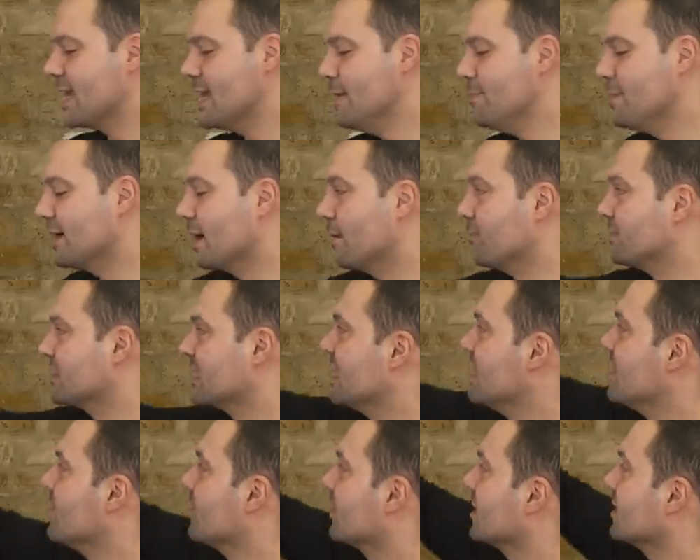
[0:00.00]
He becomes
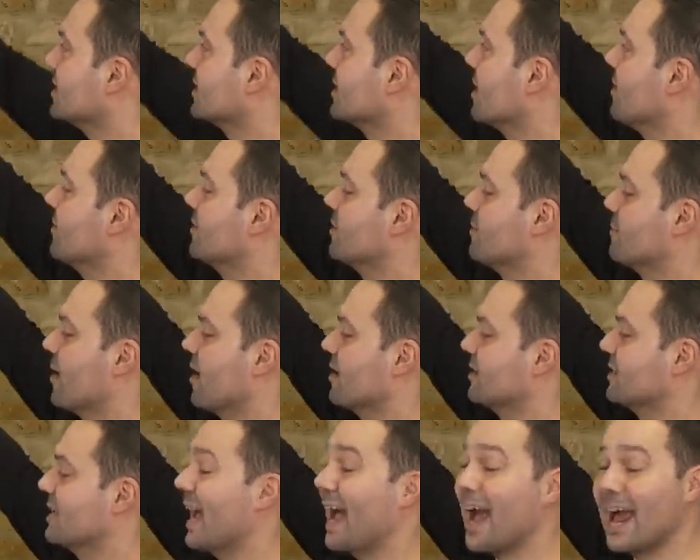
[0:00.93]
leader of the Conservative
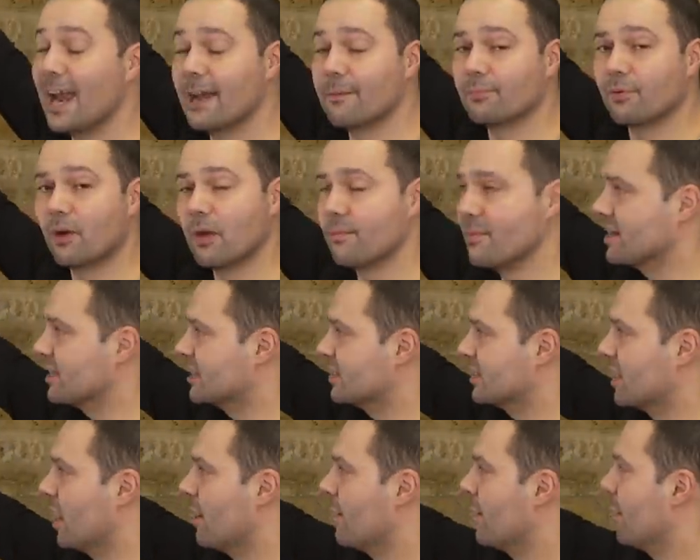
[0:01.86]
Party and Prime
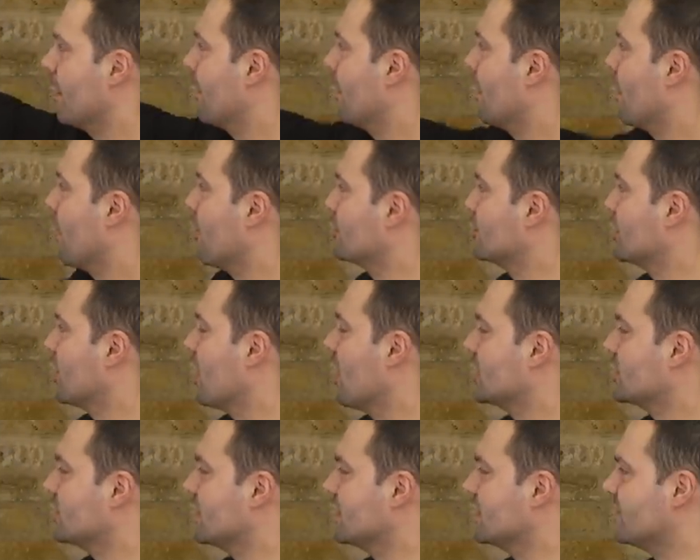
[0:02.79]
Minister on
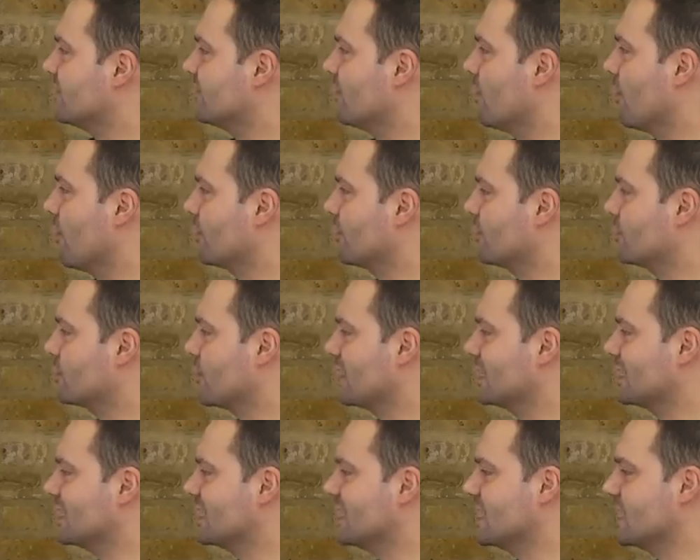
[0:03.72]
July 24th,
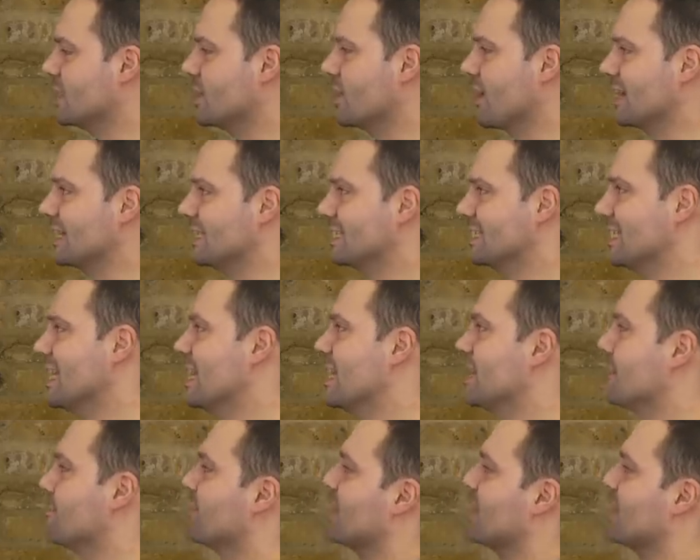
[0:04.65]
2019.